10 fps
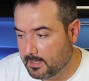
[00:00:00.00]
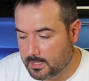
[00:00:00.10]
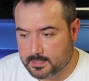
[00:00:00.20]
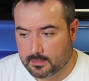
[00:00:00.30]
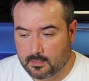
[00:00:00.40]

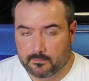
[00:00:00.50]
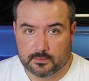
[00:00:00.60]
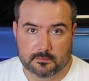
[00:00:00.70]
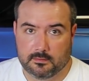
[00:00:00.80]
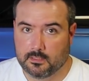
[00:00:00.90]
nice and
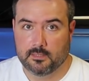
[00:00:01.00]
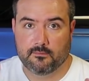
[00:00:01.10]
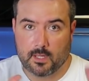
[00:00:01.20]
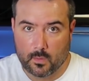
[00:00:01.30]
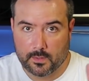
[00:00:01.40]
level.
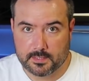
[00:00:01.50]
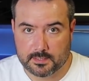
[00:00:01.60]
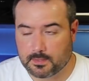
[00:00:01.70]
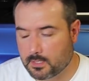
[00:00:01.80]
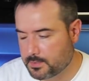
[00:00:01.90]
Follow all the
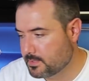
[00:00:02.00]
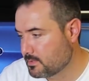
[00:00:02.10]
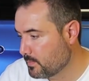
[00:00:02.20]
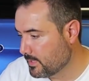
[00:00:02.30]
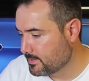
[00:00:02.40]

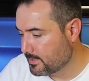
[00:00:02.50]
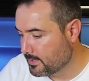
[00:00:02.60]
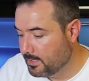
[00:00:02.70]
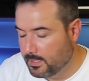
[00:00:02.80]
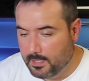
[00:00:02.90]
instructions. But
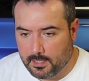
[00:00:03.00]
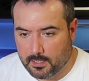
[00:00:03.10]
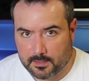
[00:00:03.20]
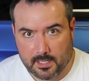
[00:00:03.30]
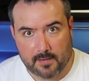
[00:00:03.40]
you
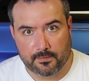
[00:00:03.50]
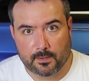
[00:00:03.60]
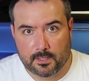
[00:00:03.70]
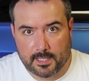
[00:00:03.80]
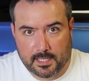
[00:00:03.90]
know, the
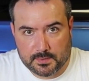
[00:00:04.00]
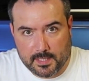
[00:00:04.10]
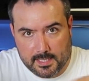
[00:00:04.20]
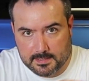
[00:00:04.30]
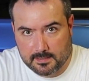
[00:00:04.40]
F30 actually
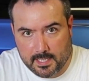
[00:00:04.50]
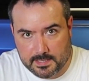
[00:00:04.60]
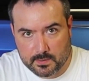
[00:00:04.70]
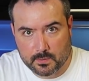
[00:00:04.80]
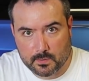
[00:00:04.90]
has the
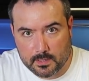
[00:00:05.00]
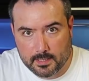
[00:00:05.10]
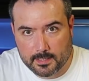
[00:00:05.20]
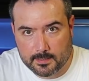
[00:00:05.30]
nice little